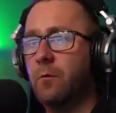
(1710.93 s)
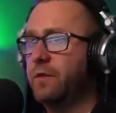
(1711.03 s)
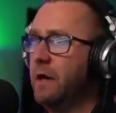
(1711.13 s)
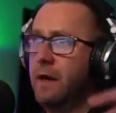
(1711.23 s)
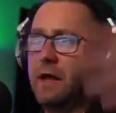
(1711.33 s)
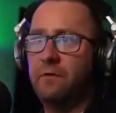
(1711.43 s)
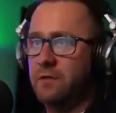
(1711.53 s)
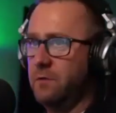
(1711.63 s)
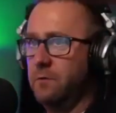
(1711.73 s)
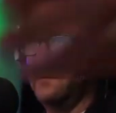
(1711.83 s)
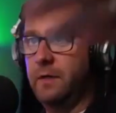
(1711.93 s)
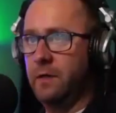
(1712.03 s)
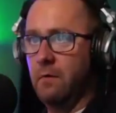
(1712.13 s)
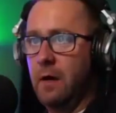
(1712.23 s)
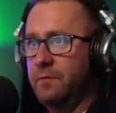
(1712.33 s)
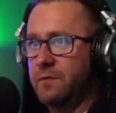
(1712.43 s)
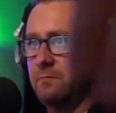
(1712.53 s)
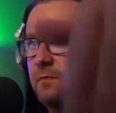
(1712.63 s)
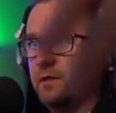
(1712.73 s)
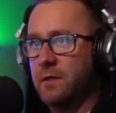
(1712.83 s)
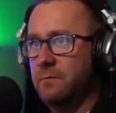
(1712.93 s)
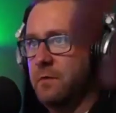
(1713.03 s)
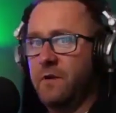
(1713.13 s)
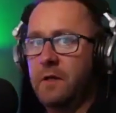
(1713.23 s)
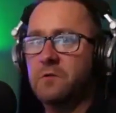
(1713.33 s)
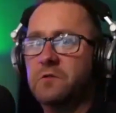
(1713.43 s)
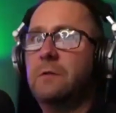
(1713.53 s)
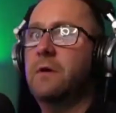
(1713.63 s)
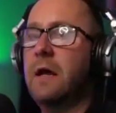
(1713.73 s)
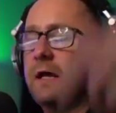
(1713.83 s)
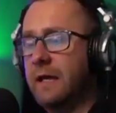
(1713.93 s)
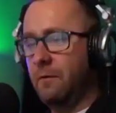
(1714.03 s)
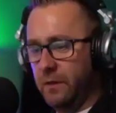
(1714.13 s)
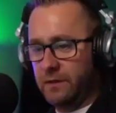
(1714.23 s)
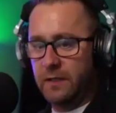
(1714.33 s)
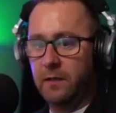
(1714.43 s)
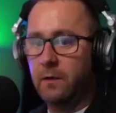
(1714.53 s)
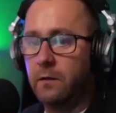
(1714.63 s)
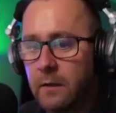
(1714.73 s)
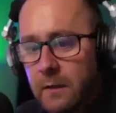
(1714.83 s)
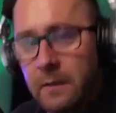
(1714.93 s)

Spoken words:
without having to interrupt the video stream here, I can't really tell.